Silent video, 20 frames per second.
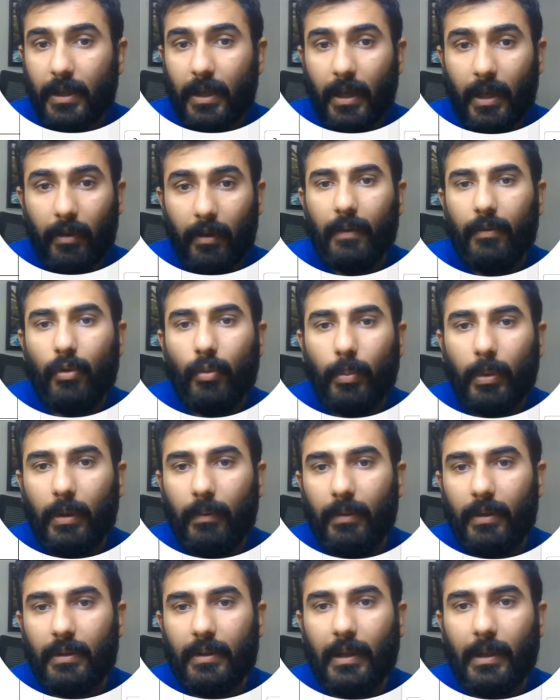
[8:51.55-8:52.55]
Have you
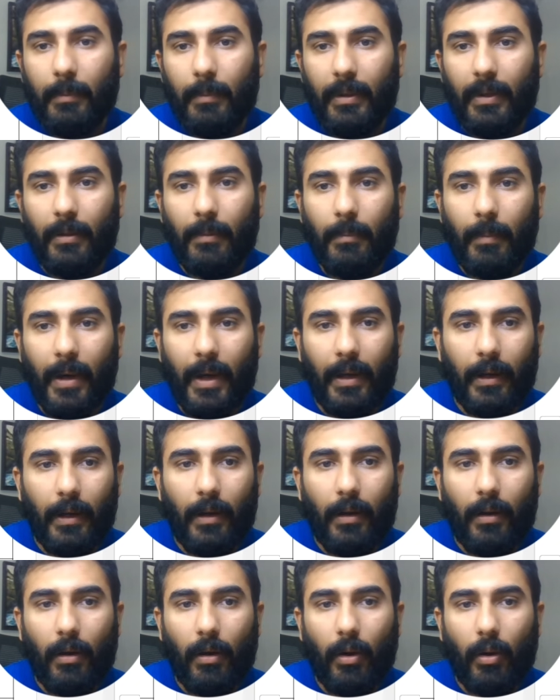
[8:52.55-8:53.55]
previously been
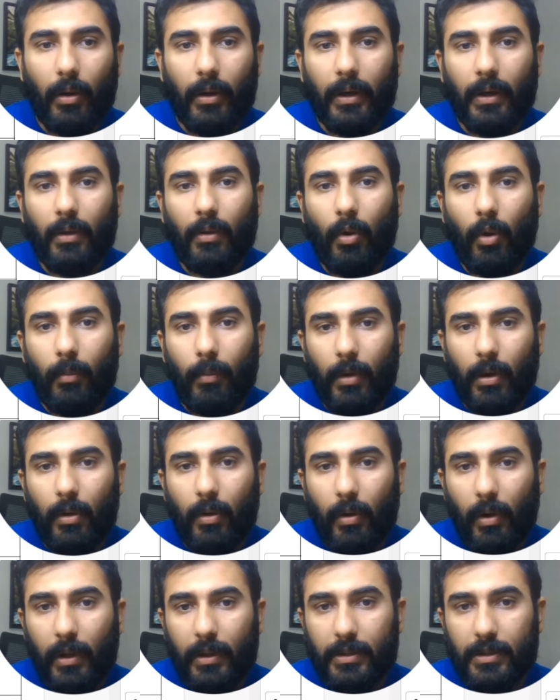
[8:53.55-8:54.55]
married or in common
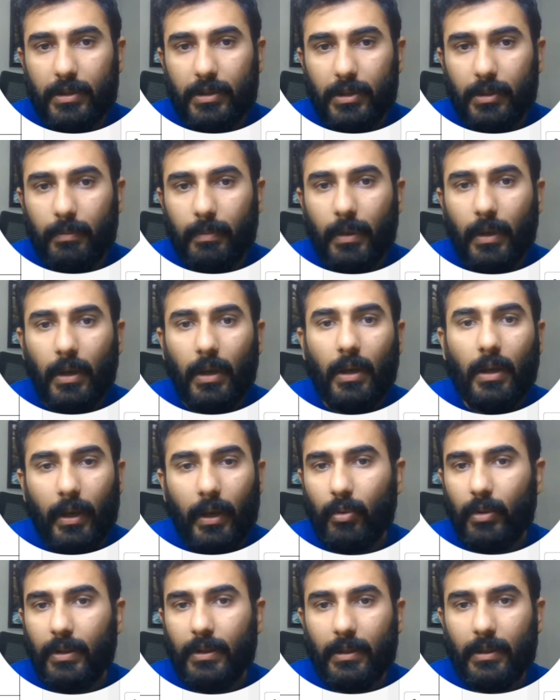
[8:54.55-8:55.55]
law relationship?
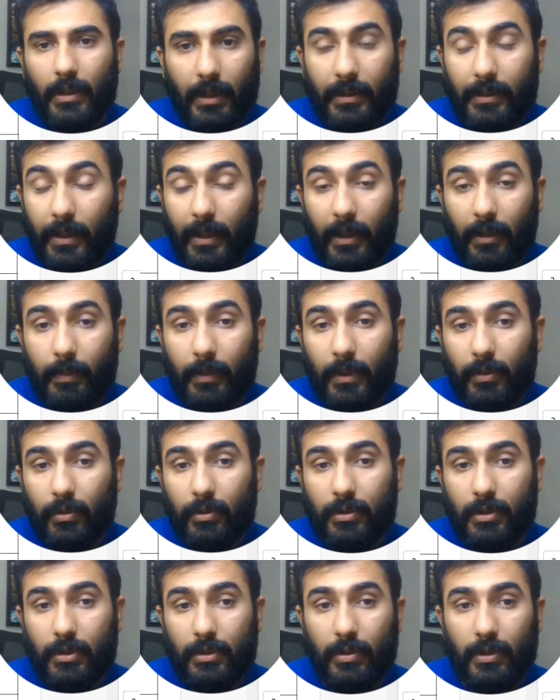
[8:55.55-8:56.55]
You can answer as per your
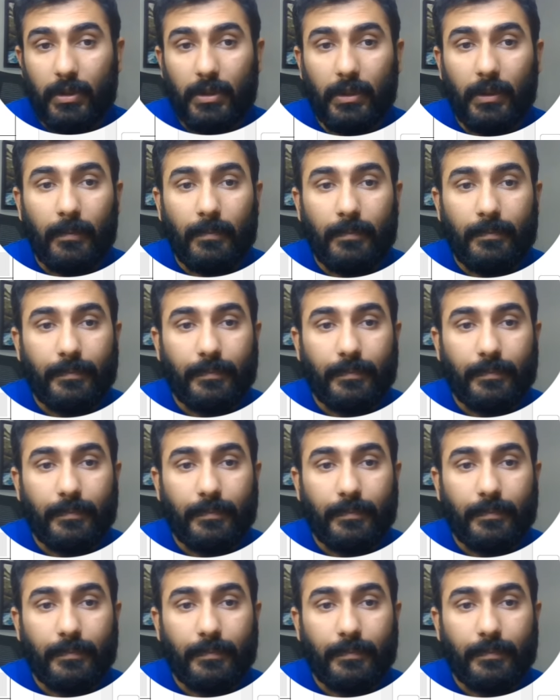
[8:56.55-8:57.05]
situation.